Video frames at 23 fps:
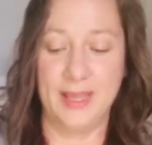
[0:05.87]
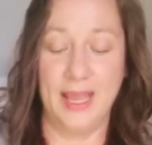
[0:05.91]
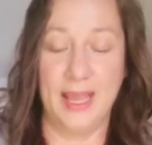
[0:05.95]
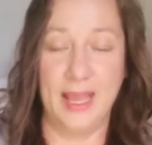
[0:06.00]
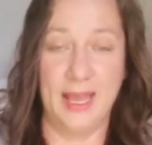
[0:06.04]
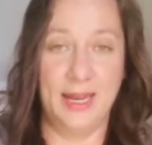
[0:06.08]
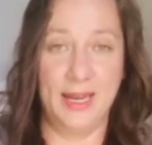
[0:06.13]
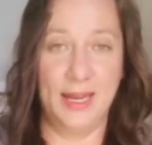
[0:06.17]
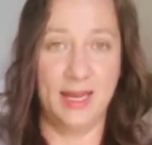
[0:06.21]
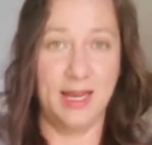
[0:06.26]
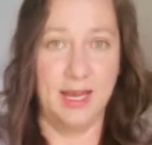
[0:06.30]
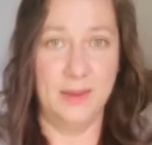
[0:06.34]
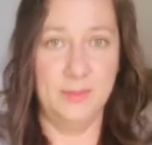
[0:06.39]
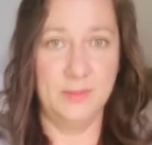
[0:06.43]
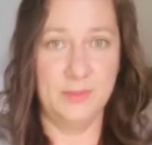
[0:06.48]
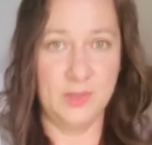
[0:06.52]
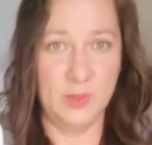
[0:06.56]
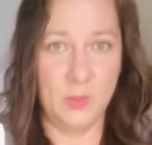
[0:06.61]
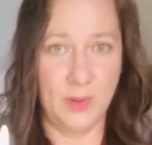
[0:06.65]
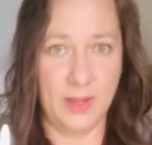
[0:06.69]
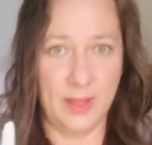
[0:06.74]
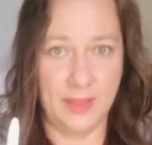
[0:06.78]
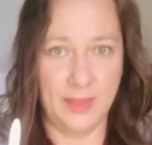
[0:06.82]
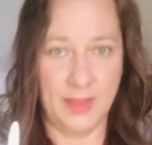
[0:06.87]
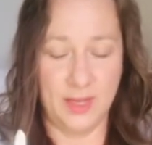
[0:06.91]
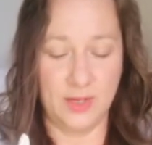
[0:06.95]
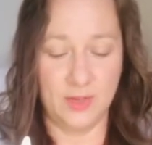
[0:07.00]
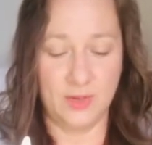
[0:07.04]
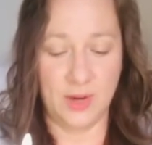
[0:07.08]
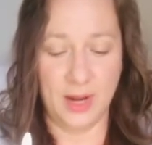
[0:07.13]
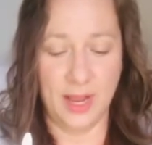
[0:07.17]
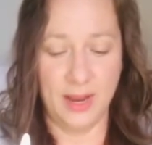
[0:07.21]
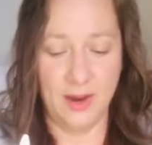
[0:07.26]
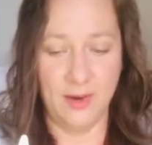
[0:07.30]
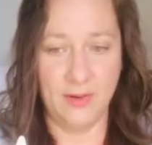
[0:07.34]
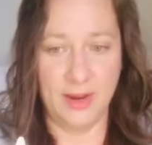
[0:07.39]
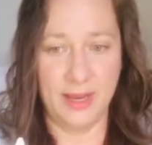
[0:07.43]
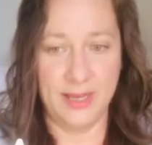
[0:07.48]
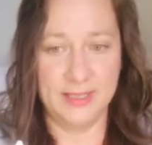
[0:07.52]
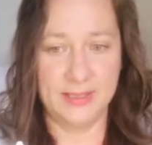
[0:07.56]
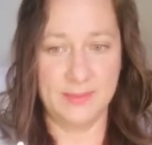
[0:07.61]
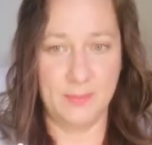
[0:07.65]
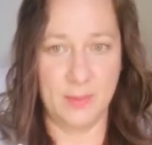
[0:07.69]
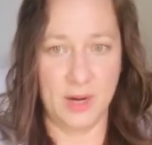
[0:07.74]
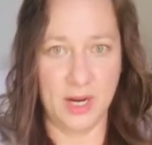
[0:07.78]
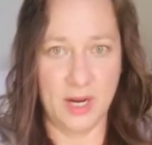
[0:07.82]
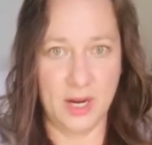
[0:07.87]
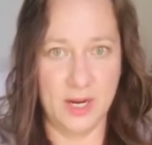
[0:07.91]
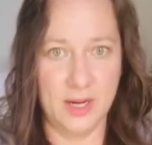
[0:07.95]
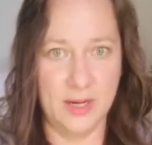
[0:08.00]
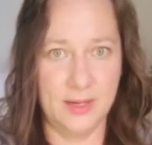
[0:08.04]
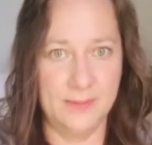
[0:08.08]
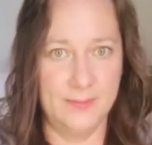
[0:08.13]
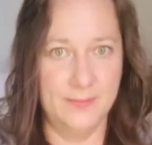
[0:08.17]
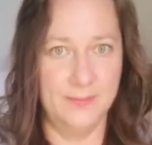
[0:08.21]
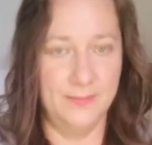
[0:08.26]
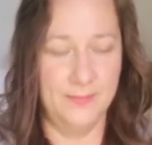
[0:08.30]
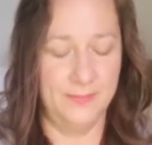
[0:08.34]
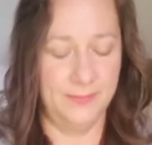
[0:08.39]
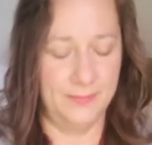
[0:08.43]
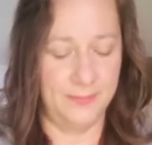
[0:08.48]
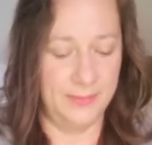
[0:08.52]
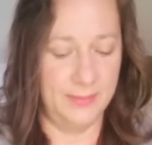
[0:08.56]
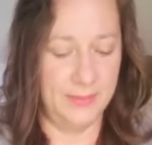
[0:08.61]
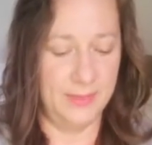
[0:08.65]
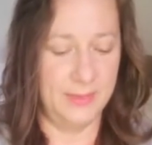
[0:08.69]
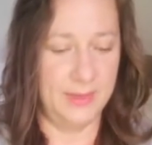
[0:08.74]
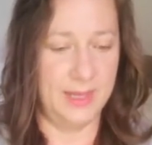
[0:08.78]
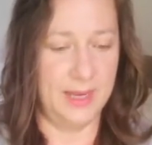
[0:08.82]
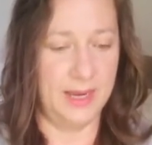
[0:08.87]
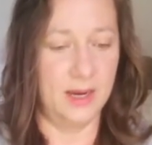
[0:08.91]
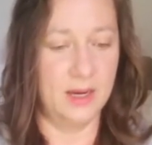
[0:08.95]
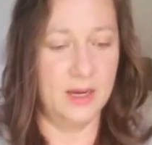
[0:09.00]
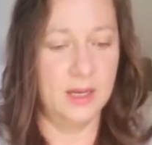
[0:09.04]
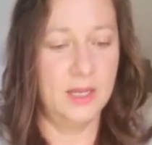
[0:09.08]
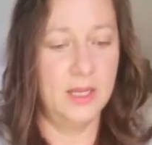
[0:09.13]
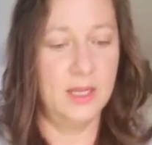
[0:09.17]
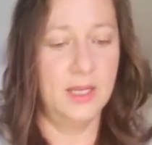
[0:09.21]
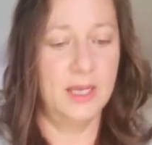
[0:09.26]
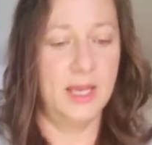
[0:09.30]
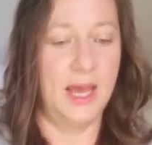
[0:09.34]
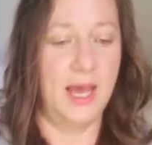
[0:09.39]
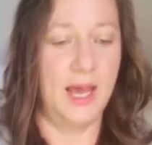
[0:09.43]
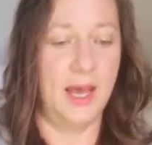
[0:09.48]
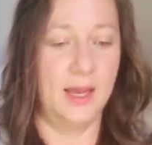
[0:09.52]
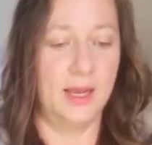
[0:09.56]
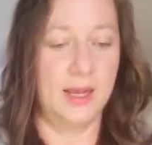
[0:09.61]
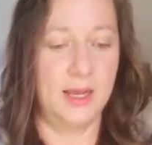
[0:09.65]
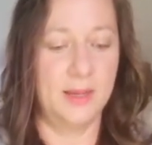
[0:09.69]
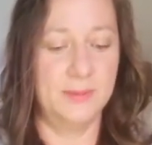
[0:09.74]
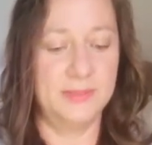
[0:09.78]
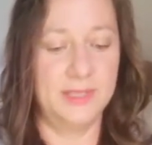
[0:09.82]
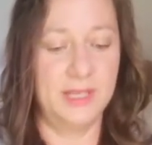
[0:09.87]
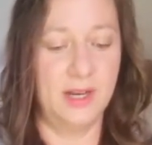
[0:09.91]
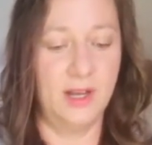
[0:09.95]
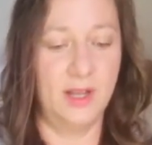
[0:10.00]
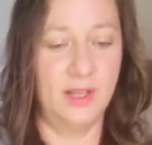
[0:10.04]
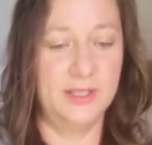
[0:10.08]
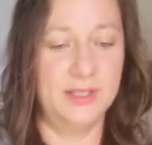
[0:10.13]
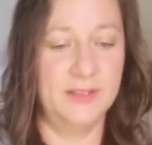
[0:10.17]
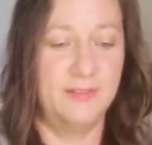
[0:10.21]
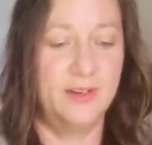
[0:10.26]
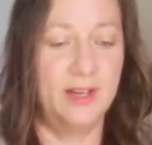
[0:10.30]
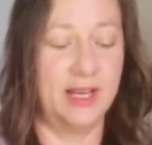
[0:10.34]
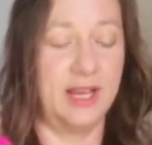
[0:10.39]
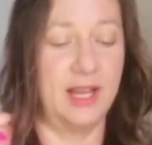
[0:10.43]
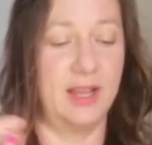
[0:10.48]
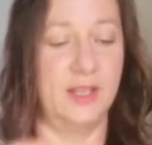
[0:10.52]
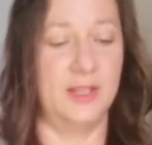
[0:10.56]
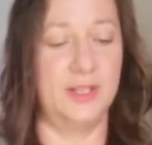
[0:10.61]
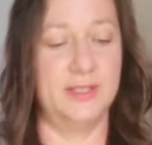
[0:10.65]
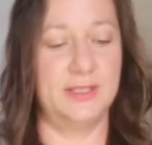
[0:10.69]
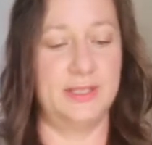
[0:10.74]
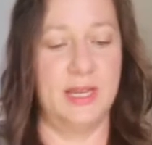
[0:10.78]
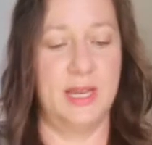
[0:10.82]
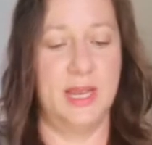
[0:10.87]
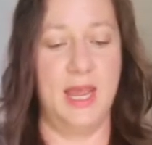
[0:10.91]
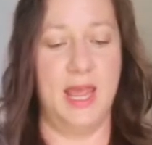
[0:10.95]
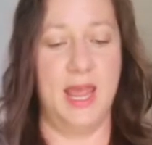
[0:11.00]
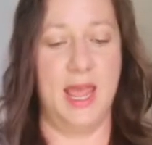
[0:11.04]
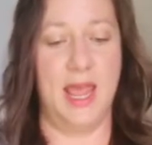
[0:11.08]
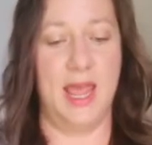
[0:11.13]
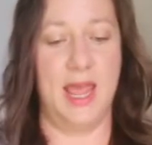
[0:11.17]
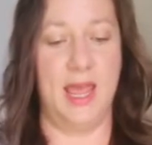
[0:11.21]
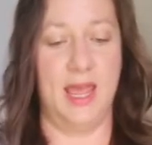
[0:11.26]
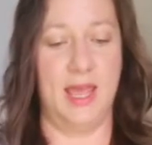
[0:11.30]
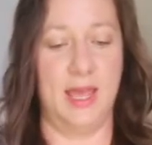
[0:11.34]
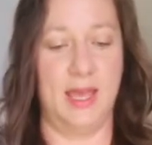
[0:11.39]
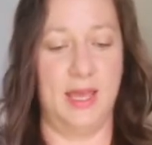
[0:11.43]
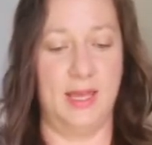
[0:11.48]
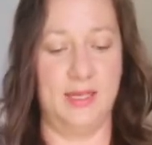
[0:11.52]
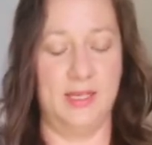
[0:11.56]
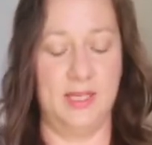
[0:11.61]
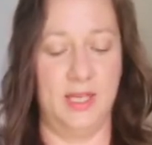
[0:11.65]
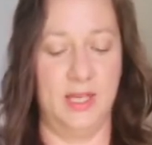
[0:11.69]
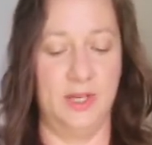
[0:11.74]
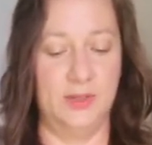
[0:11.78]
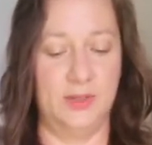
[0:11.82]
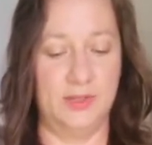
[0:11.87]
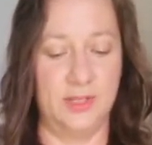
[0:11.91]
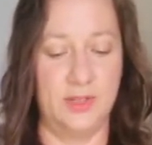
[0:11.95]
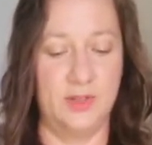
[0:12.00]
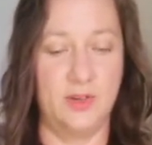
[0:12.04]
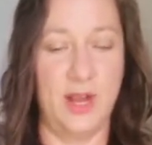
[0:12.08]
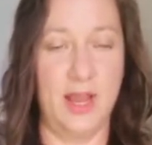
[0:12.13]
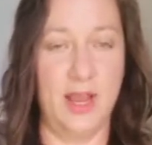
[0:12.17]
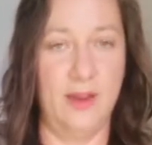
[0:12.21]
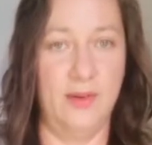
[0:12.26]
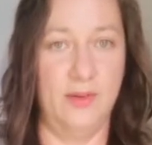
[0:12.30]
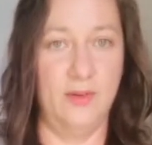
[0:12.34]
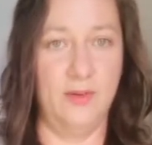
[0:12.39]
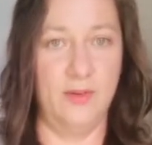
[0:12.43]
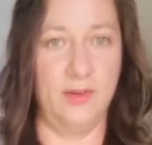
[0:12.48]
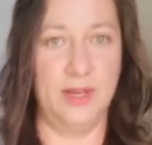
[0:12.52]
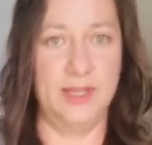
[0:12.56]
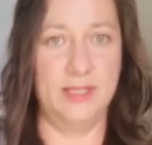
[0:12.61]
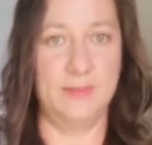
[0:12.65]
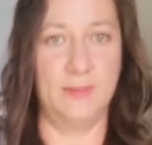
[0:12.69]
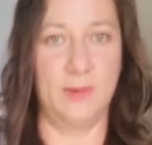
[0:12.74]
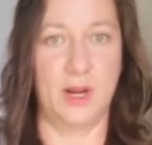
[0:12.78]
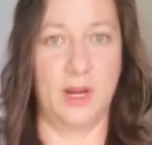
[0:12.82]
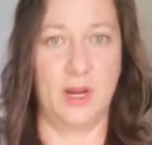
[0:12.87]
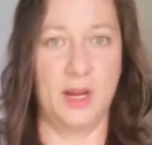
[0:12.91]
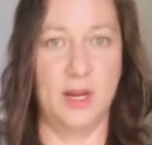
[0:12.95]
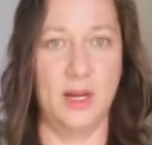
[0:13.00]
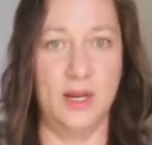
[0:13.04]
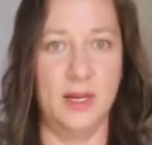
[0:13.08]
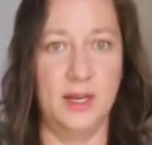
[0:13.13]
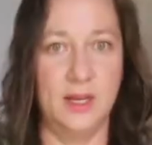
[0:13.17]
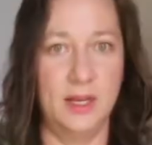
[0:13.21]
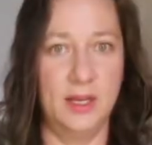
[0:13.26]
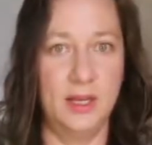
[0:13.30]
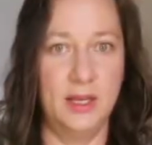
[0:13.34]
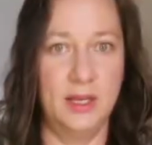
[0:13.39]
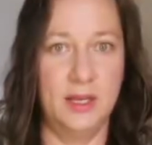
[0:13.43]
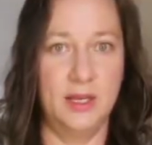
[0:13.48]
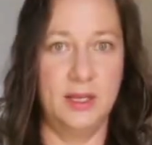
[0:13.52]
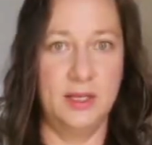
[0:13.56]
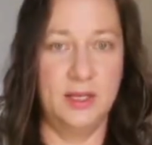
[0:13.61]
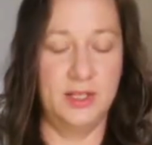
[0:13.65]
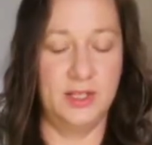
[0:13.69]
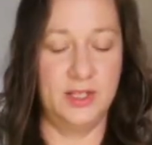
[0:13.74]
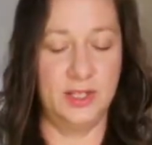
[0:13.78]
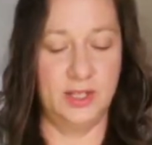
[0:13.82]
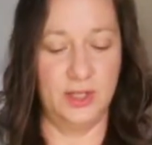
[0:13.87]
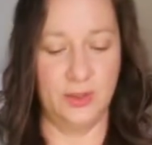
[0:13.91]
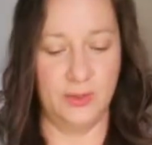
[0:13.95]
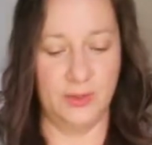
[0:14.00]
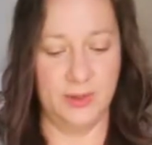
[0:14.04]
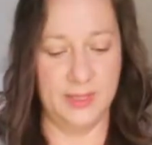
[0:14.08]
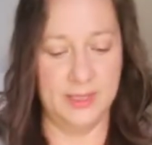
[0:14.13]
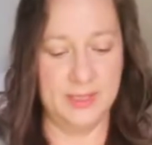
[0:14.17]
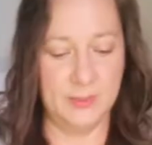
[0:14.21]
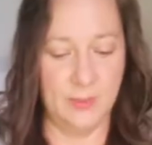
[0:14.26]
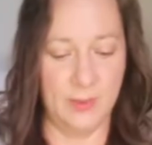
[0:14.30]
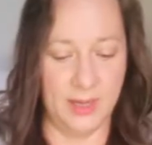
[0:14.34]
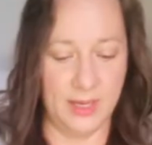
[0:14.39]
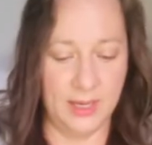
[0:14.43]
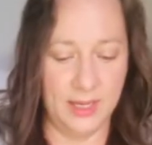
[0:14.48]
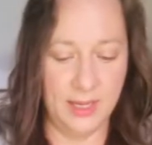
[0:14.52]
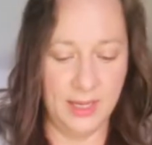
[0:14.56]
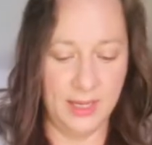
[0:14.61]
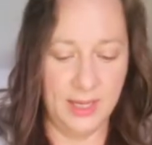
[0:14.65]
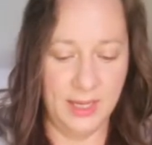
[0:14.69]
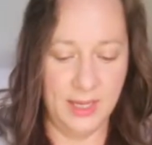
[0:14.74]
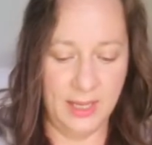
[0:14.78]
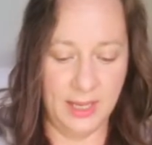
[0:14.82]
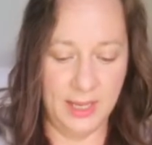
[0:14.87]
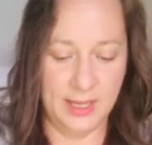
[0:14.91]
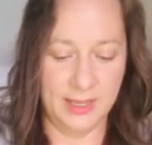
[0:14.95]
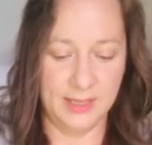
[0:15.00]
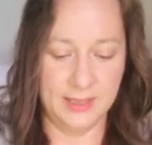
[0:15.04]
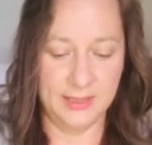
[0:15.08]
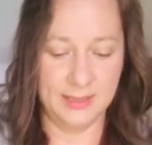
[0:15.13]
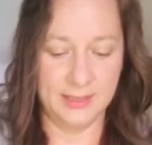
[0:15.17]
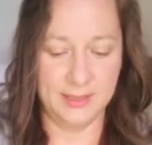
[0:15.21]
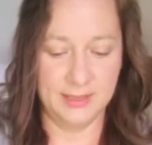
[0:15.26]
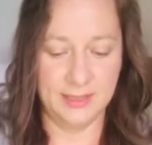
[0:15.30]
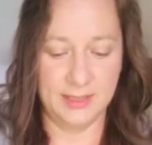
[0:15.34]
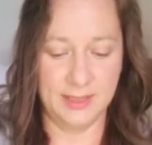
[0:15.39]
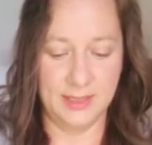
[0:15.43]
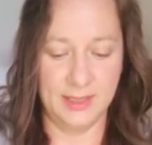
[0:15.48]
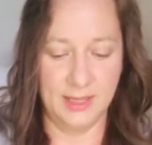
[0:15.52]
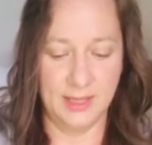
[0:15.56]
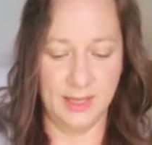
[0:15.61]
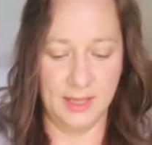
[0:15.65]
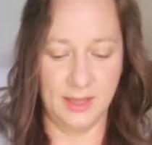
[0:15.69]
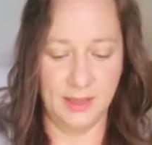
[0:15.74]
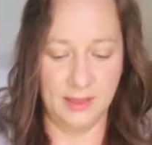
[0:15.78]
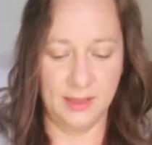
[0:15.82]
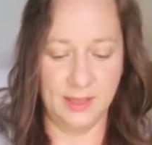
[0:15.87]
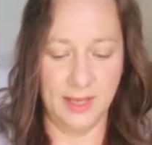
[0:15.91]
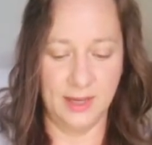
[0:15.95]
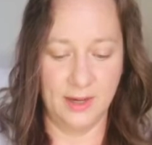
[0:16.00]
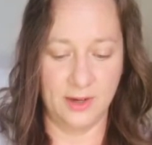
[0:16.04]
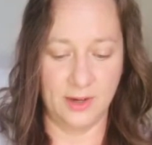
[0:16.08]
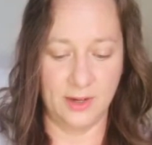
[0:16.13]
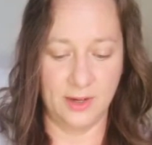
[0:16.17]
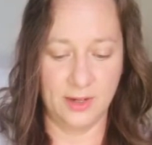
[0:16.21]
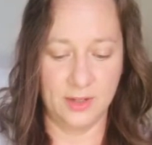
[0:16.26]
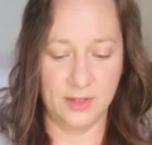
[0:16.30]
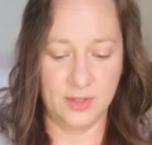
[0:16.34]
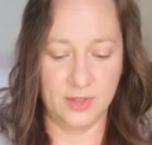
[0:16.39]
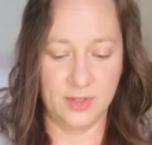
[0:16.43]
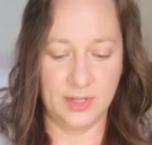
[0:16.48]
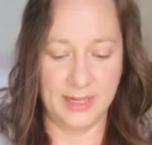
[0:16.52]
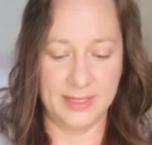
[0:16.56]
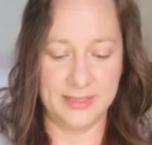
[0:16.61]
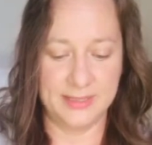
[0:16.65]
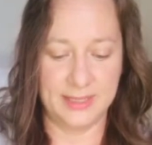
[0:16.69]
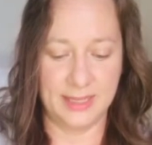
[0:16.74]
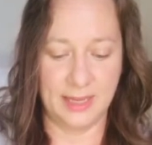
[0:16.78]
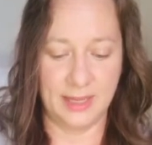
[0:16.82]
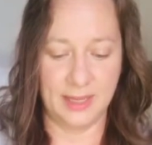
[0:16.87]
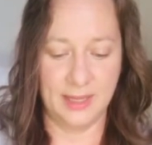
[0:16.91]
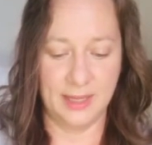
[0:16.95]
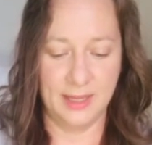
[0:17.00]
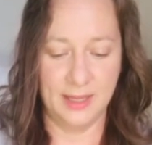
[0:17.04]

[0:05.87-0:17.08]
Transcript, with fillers: and it comes with a dry erase marker. There, uh, comes in all different colors, and he used the dry erase marker to this one is the letter tracing